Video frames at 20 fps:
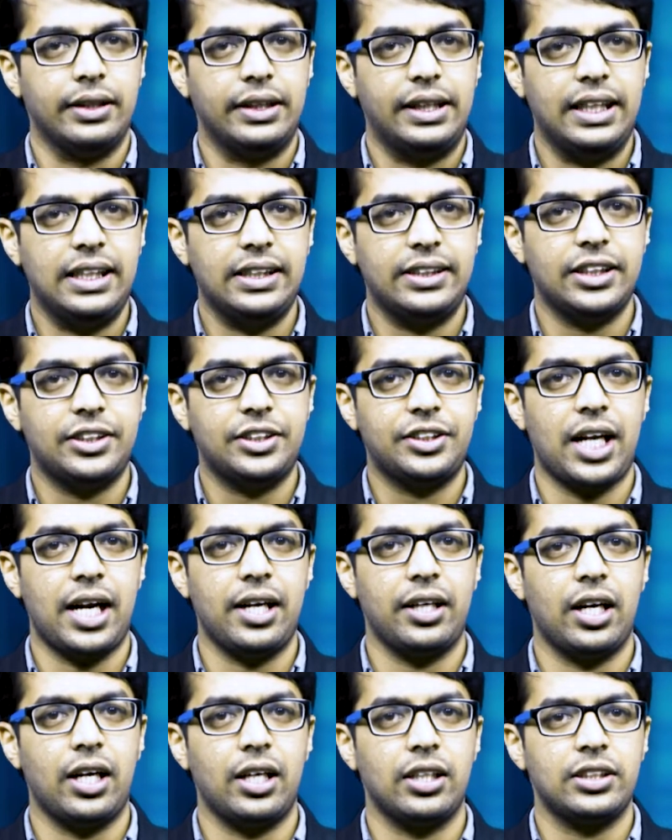These
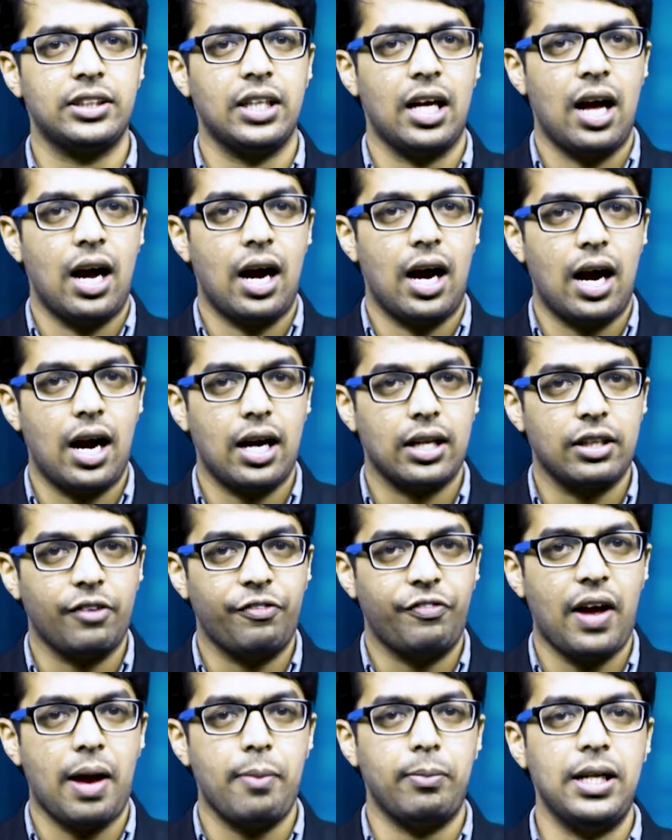standards are the
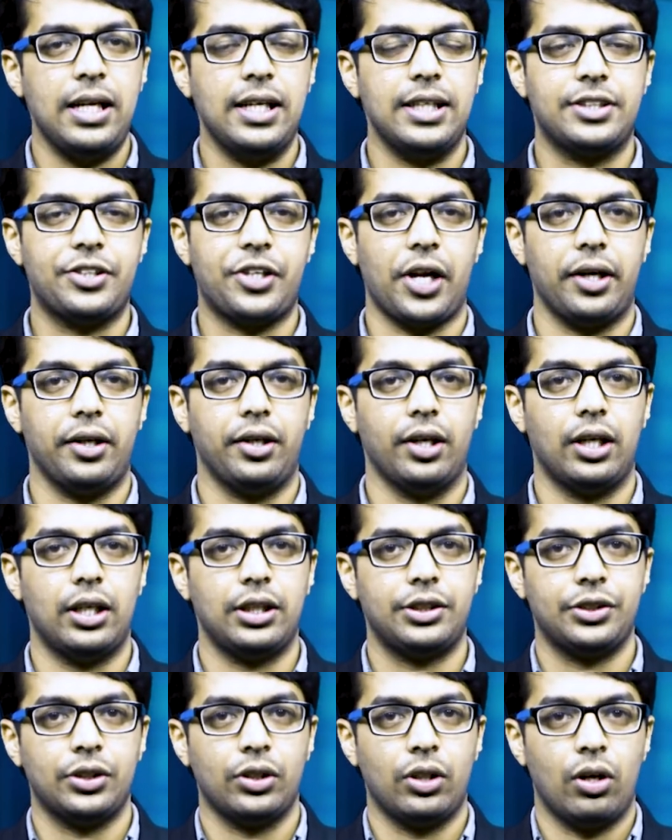family standards